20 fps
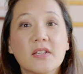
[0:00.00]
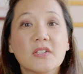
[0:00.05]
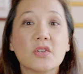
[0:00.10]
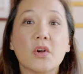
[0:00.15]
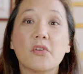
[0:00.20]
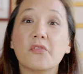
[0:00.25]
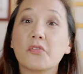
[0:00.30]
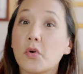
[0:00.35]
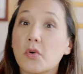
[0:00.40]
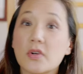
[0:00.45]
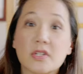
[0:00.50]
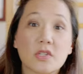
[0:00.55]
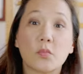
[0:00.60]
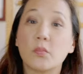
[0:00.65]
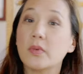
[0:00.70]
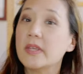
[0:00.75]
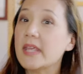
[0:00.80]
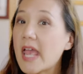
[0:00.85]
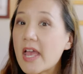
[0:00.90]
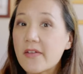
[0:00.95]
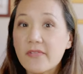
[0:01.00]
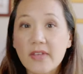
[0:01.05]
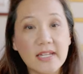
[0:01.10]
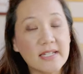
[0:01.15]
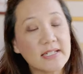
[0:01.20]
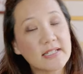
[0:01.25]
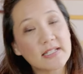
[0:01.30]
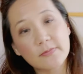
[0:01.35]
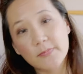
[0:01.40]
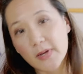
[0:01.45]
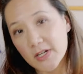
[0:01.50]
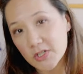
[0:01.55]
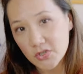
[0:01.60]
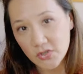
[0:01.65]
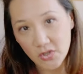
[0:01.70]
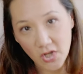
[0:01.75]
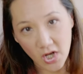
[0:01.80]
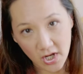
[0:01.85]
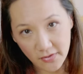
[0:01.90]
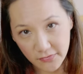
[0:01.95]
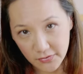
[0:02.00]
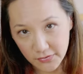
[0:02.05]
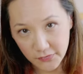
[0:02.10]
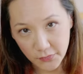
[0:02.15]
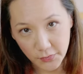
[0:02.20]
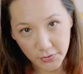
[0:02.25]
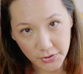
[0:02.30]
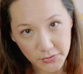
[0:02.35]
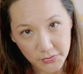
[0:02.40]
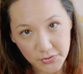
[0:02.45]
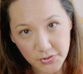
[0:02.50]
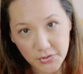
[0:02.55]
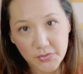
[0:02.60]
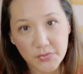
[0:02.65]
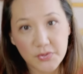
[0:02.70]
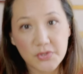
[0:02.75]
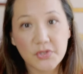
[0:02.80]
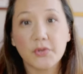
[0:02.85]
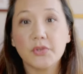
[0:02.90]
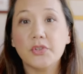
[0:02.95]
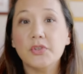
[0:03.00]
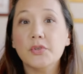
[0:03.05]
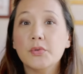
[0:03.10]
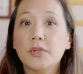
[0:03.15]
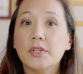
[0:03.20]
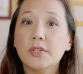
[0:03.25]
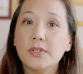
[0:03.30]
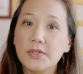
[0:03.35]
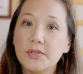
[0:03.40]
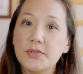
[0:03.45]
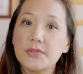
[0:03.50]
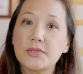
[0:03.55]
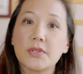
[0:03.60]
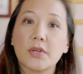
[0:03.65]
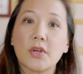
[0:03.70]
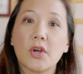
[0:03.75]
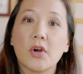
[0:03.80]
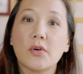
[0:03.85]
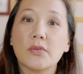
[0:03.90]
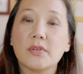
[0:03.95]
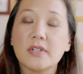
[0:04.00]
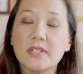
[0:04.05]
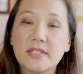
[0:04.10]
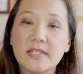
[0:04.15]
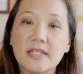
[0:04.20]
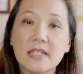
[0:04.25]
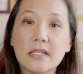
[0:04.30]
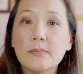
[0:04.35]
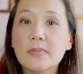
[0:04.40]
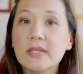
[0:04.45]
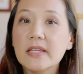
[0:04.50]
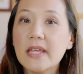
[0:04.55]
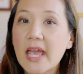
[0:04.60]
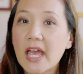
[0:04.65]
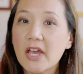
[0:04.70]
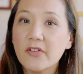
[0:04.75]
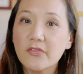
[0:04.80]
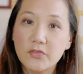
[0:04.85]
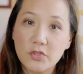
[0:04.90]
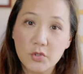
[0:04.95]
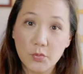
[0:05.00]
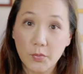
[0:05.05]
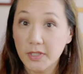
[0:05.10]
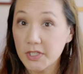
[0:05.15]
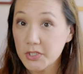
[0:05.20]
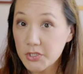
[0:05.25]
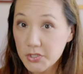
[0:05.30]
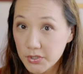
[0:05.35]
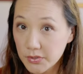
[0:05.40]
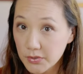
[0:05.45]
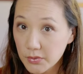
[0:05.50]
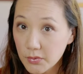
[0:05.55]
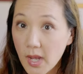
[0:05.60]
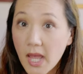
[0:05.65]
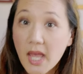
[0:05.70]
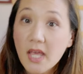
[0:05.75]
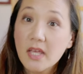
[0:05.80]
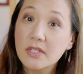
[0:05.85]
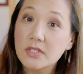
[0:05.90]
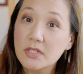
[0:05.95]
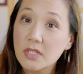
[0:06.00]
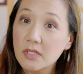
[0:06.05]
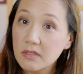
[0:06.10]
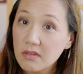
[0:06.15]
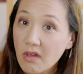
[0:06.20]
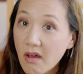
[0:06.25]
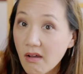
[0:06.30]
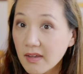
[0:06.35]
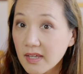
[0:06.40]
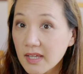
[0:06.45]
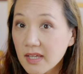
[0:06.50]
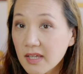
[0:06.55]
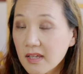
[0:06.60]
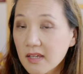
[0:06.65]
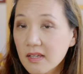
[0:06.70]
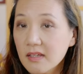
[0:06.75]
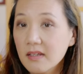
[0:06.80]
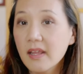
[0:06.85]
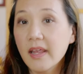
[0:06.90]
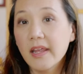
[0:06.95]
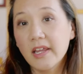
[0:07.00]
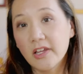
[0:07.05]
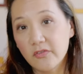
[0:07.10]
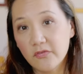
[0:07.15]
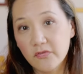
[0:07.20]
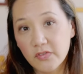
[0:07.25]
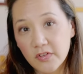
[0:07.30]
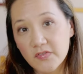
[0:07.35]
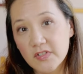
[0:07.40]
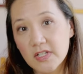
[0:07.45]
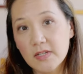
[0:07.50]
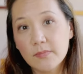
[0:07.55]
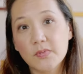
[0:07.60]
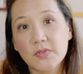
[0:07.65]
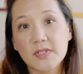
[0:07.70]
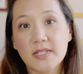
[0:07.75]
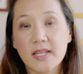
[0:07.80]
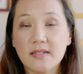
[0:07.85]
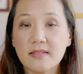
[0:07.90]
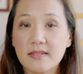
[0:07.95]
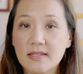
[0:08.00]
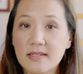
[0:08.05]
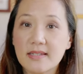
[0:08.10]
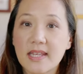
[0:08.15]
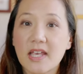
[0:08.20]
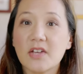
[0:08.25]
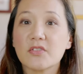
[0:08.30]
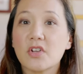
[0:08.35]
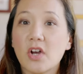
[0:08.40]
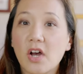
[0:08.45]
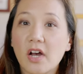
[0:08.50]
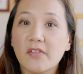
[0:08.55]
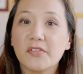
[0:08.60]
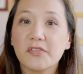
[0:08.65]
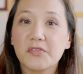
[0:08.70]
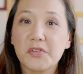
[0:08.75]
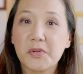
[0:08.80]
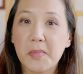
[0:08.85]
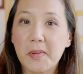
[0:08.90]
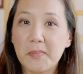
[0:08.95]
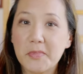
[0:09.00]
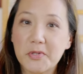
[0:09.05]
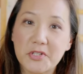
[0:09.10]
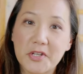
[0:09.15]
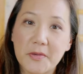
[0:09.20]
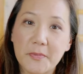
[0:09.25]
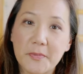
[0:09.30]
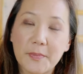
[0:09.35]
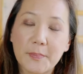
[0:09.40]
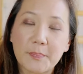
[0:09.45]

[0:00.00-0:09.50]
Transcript: So of course, we have a special offer for you too. So you can use the code TBF22 to lock in a 15% discount off of your membership.